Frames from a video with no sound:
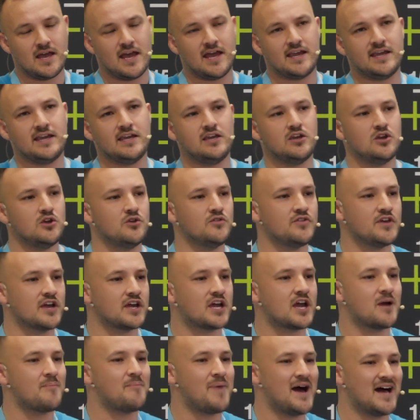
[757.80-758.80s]
And he knew
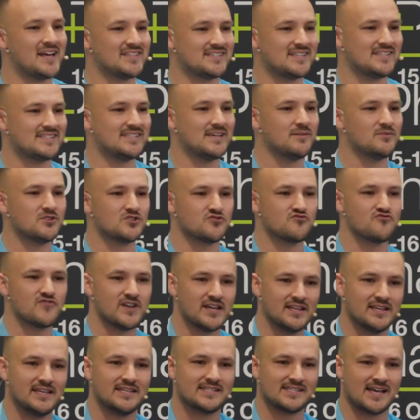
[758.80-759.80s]
that capacity was
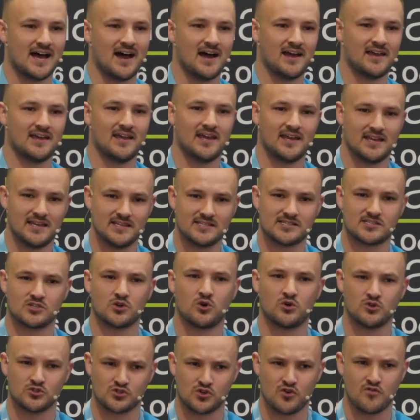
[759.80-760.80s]
really tight in his
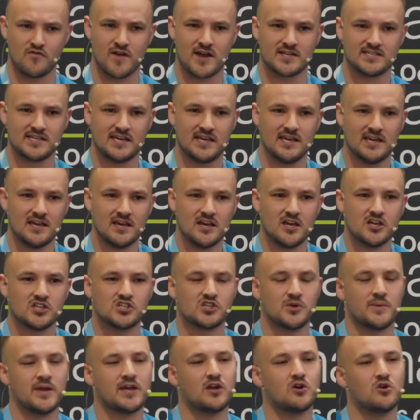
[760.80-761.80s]
stores already,
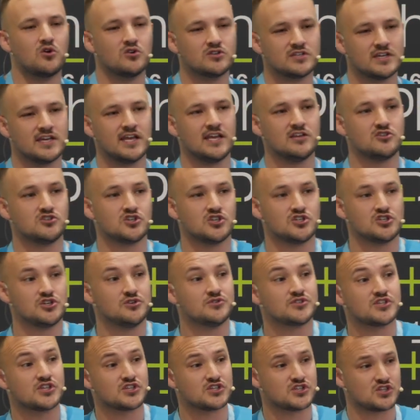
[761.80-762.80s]
so he couldn't
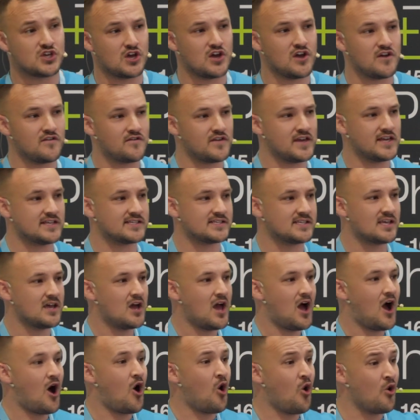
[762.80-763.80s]
introduce a service
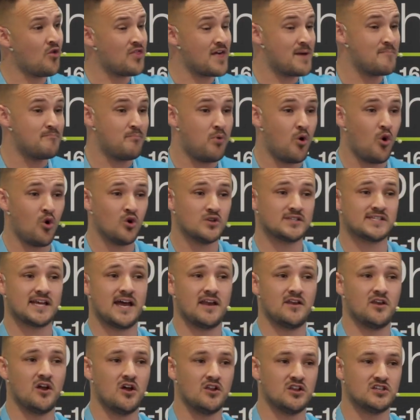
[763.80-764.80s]
or then poor
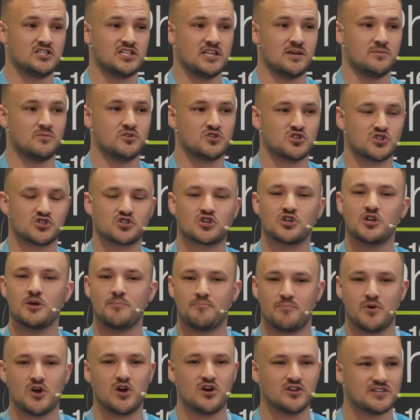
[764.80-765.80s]
technology that was just going to
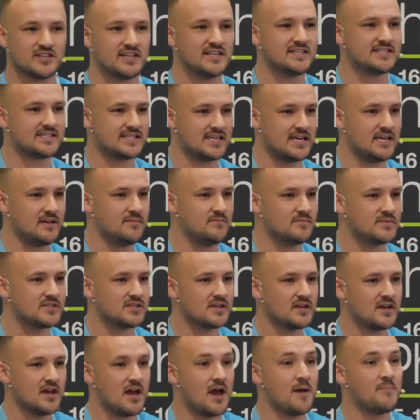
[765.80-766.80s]
burden his
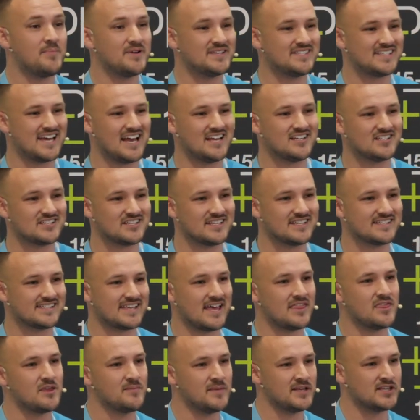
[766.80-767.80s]
teams and potentially
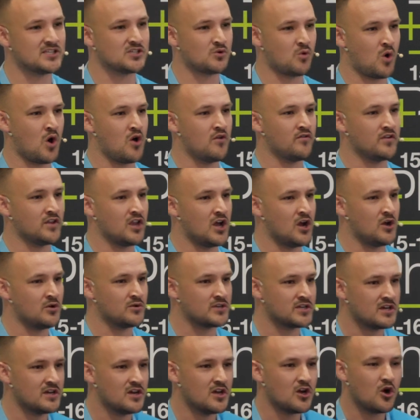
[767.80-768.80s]
send them into
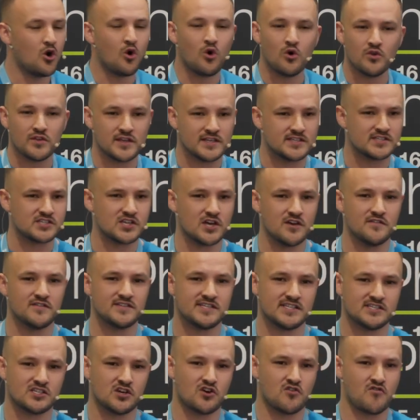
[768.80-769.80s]
overload. All these
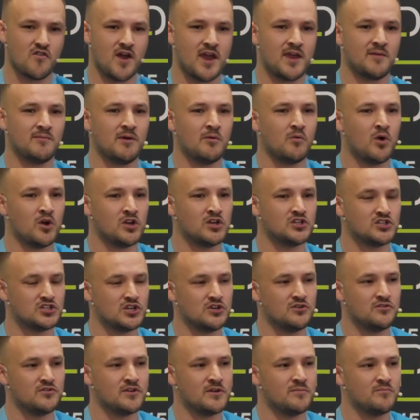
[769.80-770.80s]
services are great and we want to
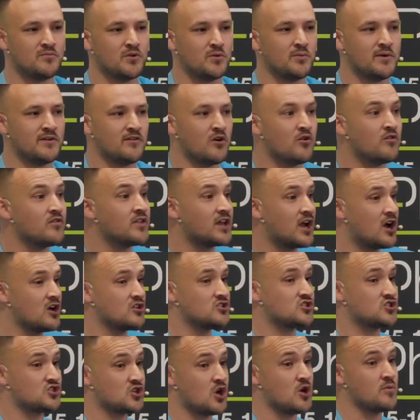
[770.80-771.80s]
do them, but we only
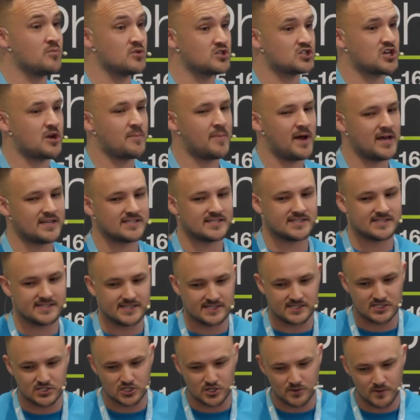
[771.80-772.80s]
got so much
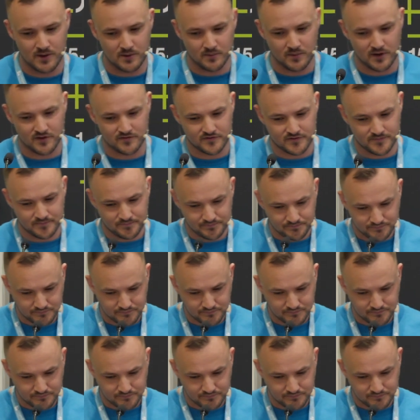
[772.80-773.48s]
capacity to do it with.